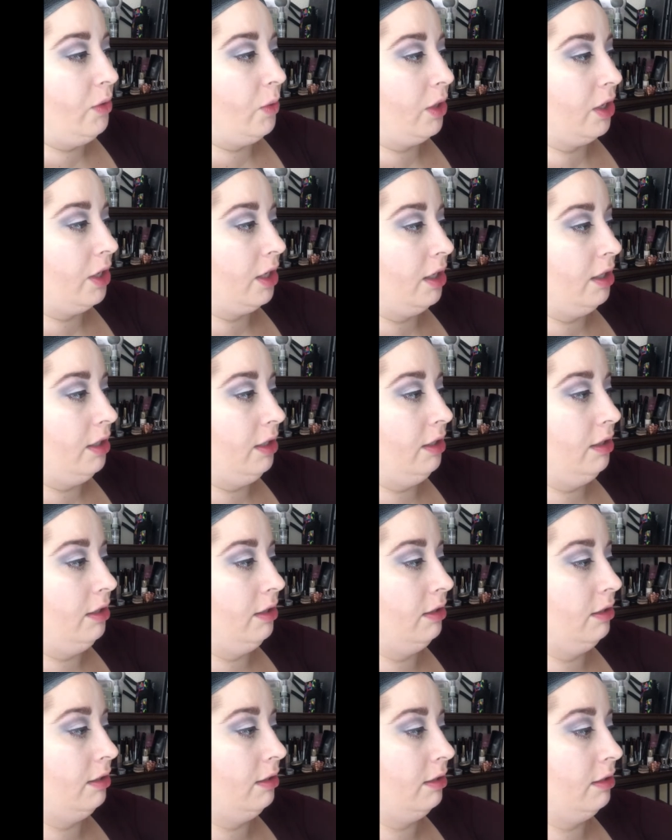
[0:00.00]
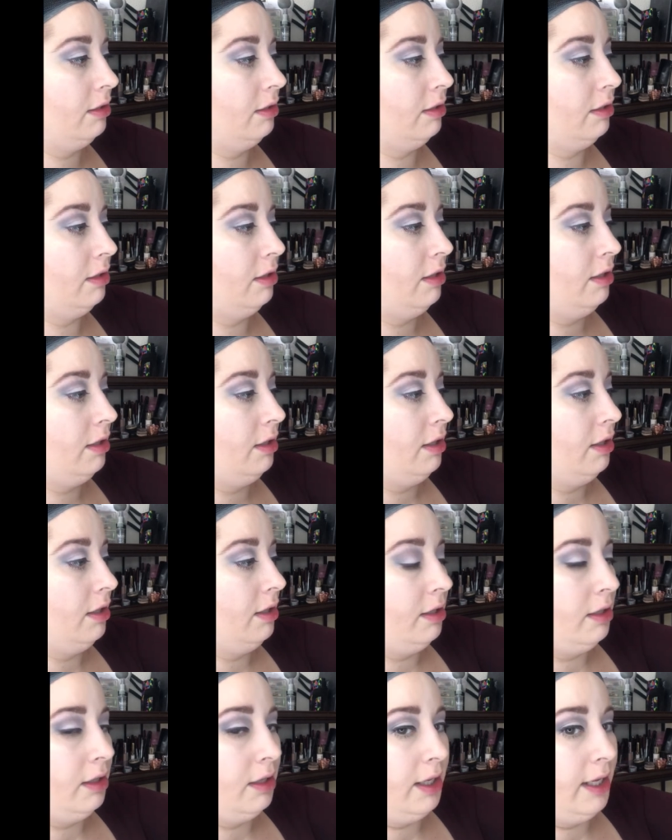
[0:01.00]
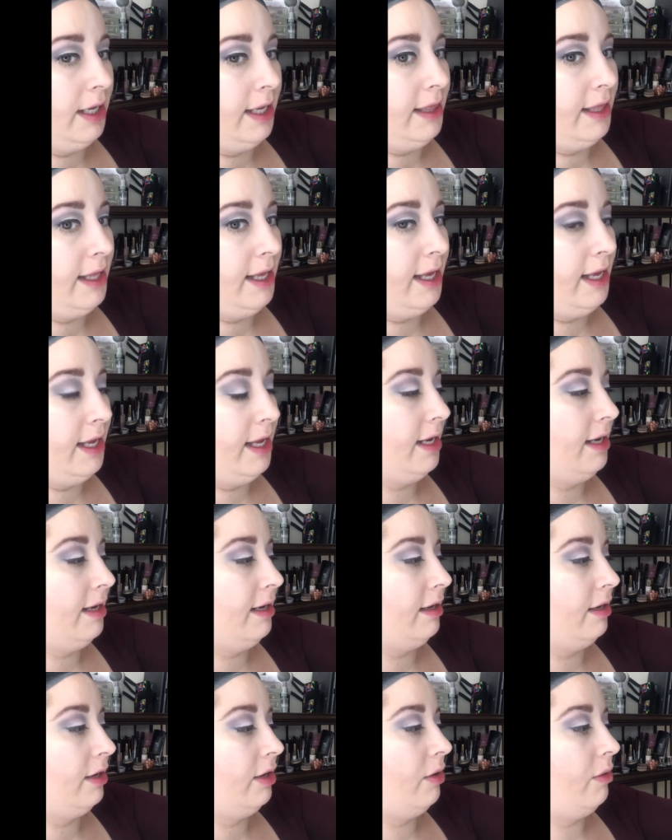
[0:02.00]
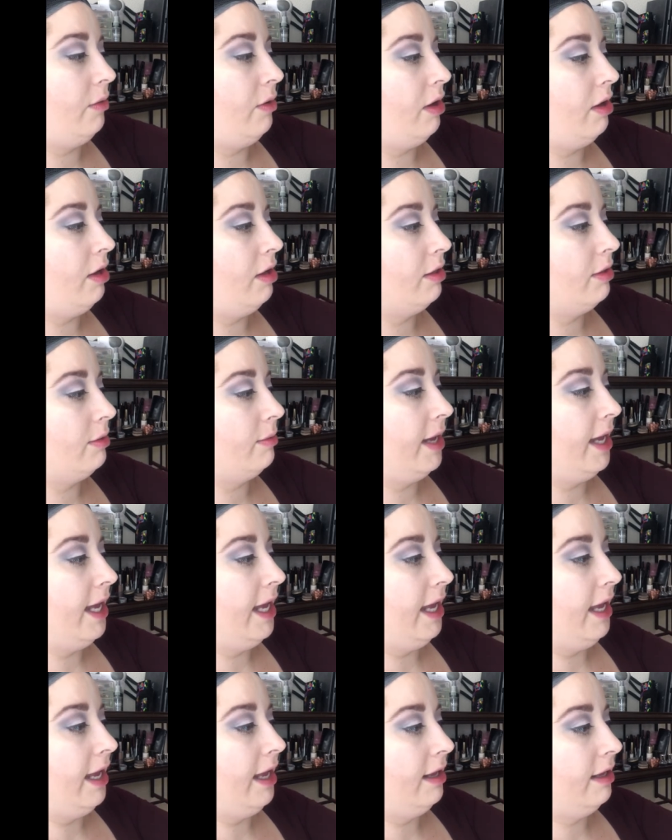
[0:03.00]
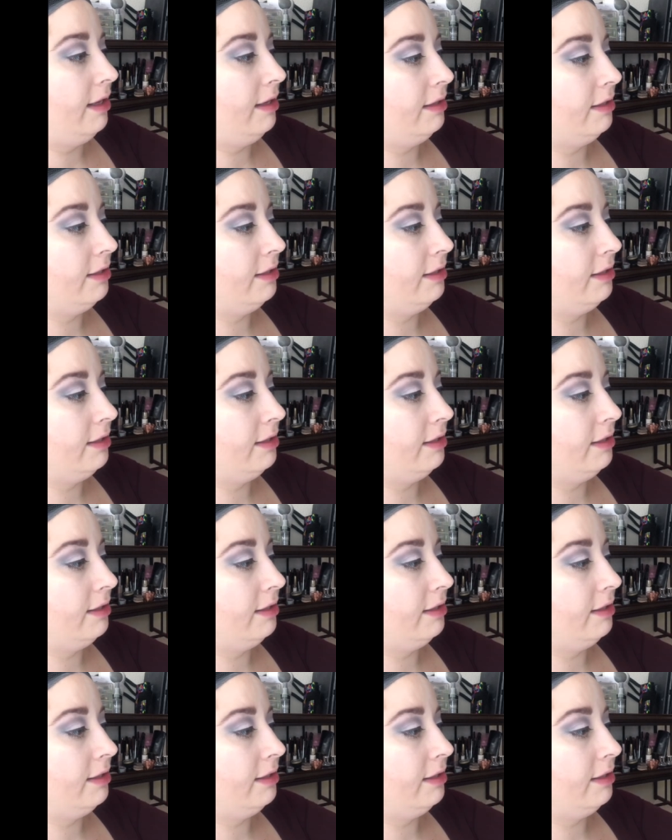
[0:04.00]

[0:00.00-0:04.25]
corner, and then go all the way